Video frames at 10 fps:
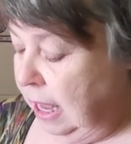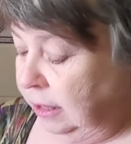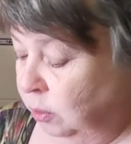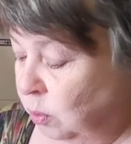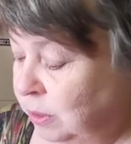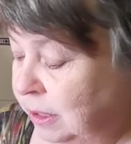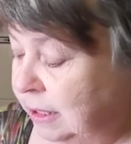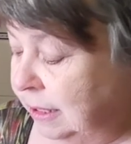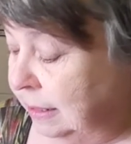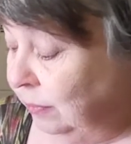and the
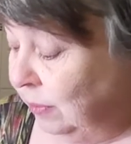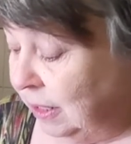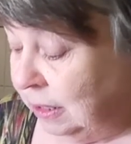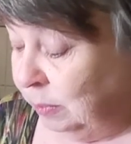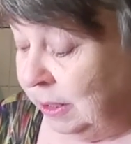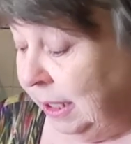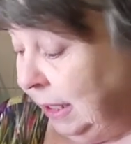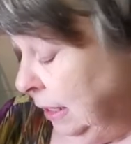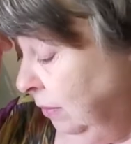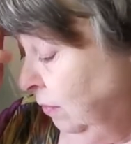quantities for this
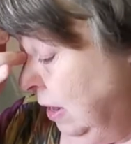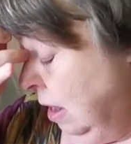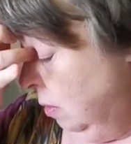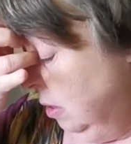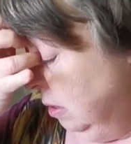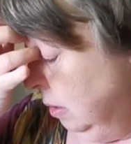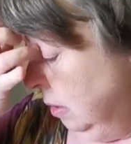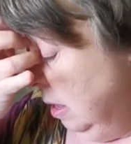particular flour,